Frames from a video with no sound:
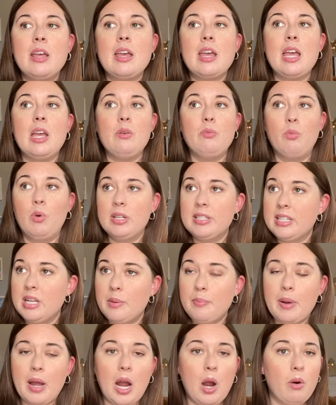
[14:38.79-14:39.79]
It wasn't a
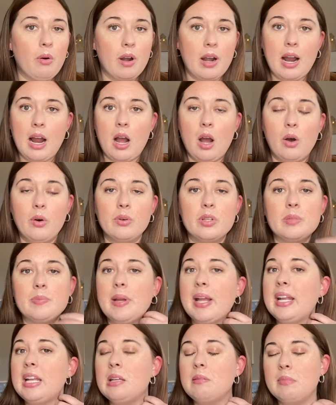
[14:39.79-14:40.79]
powerhouse by
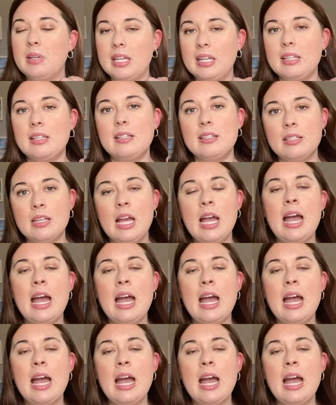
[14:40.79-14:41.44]
any means.